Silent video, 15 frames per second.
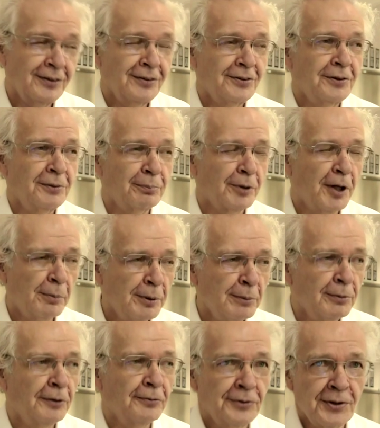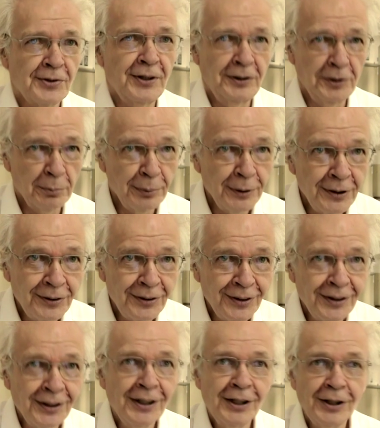it's the problem of
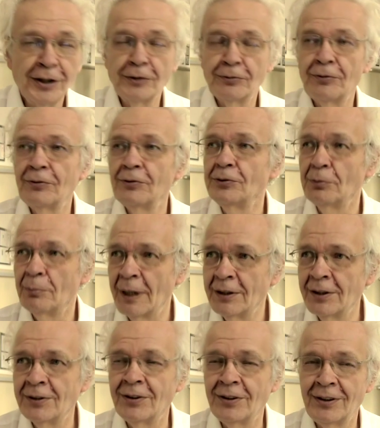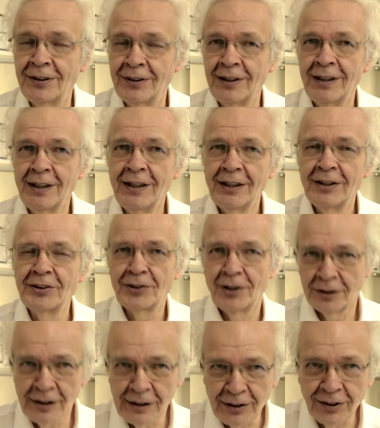sustainability of humanity
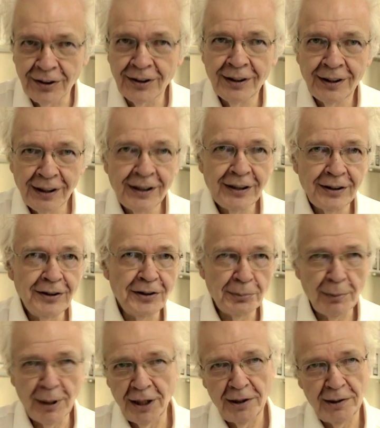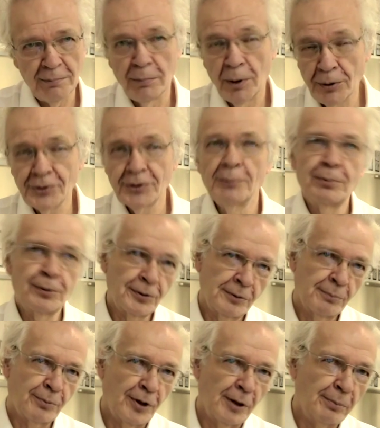suddenly is my most
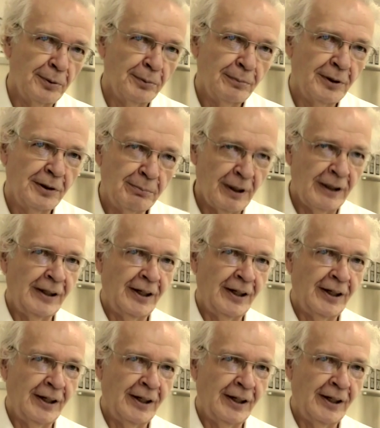important problem in my